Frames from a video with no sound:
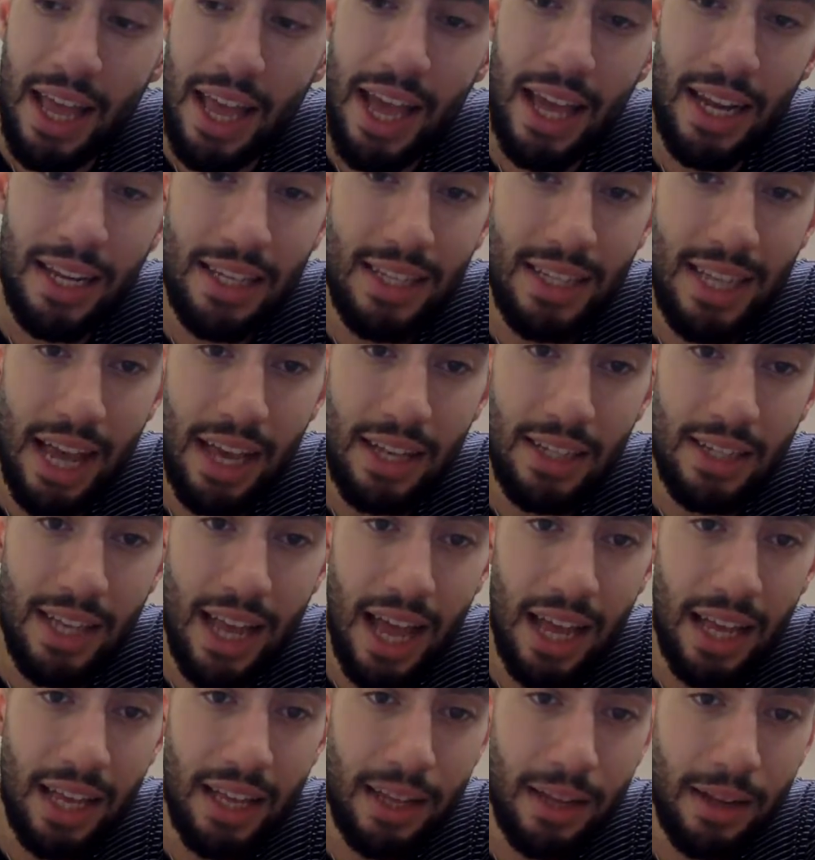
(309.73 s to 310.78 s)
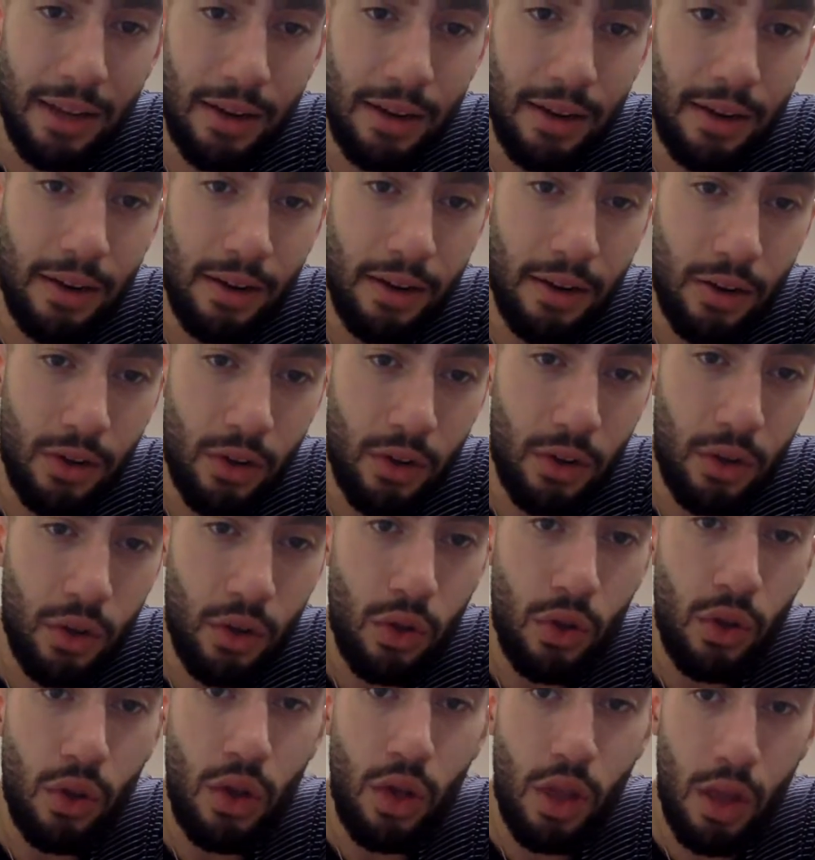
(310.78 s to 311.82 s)
and it sounds like
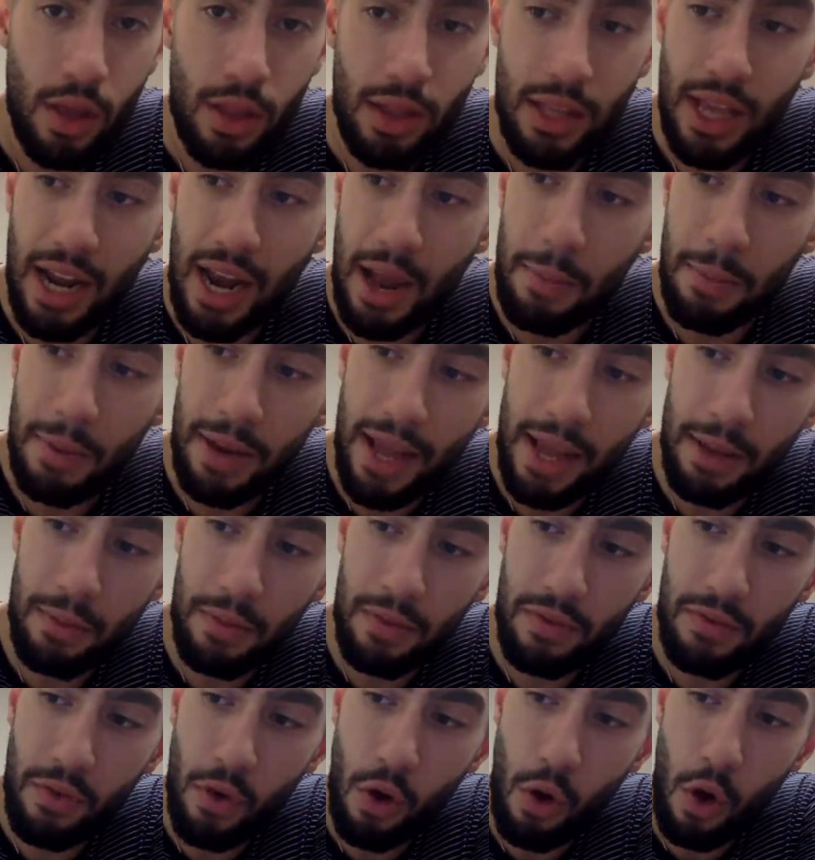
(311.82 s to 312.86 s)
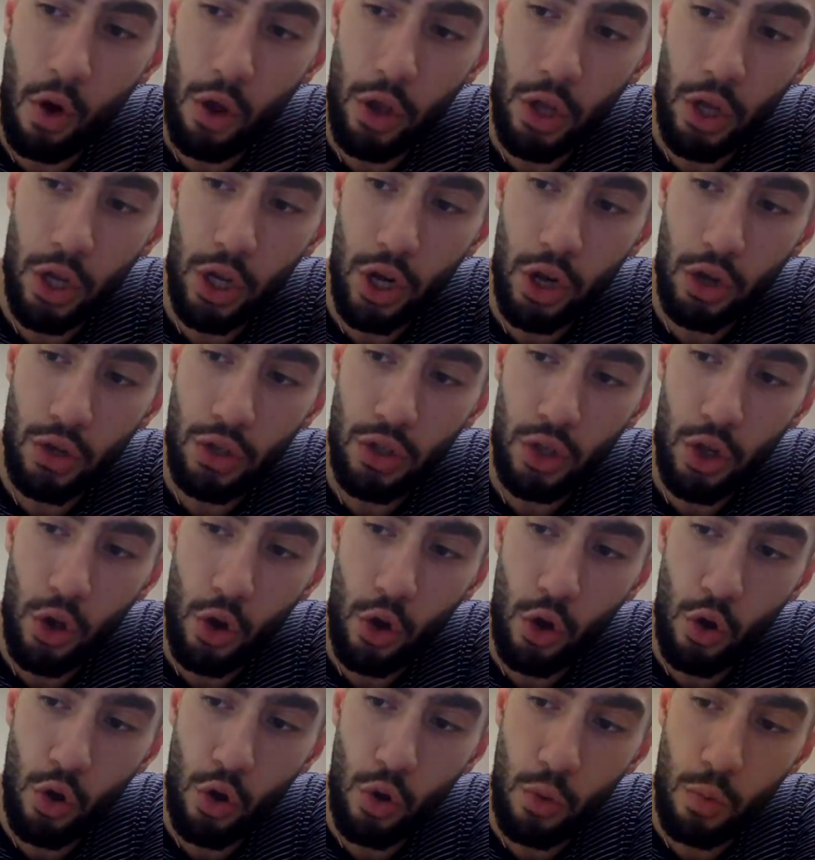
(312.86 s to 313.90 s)
that I played before. You can
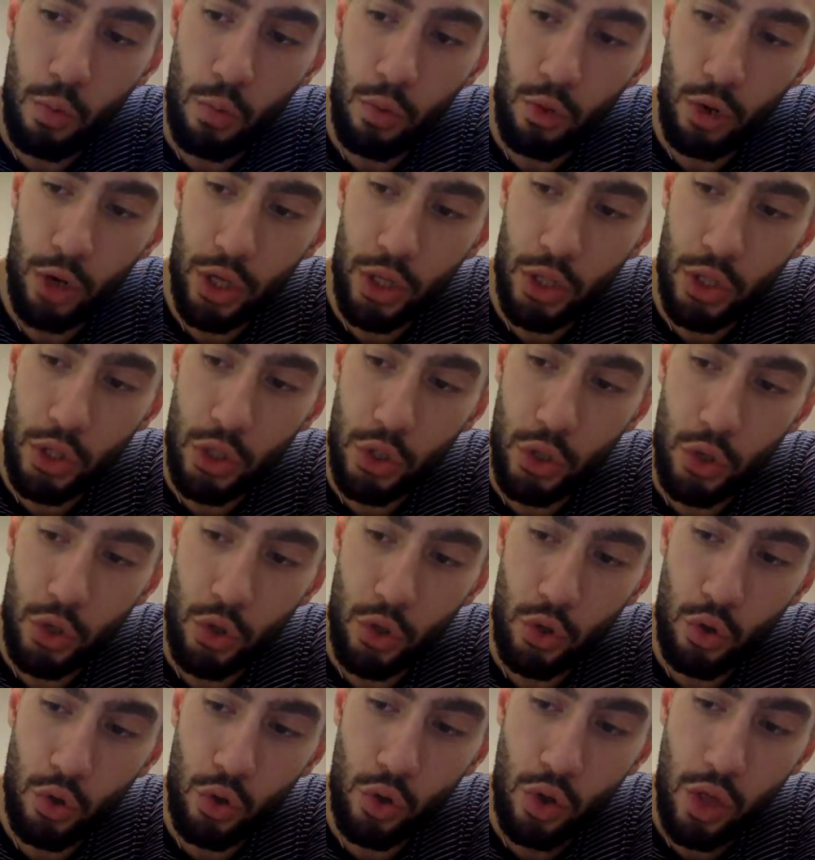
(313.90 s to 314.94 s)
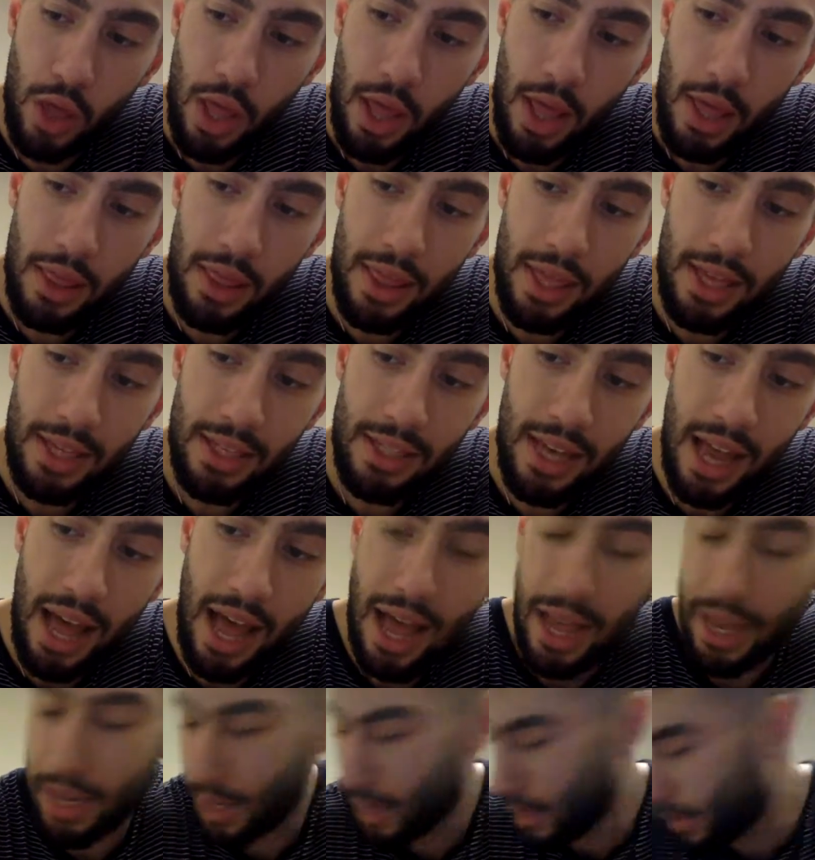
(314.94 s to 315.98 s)
also put it to things like,